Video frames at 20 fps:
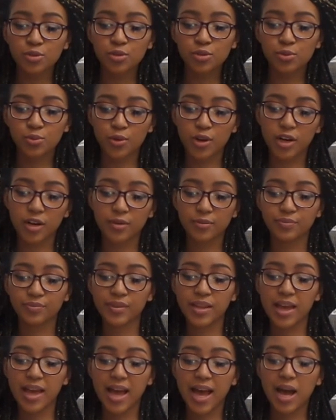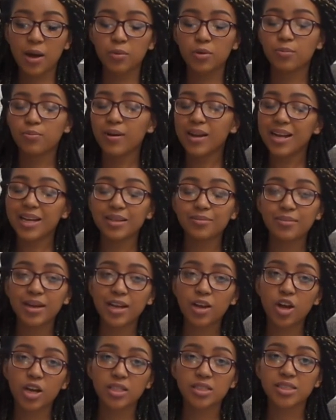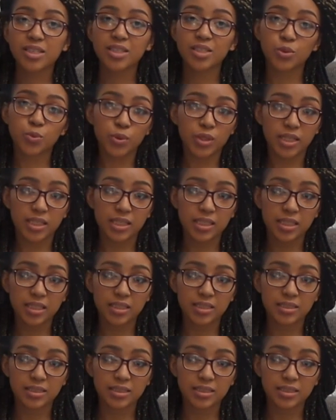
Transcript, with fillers: rules were, I would plan my content weekly.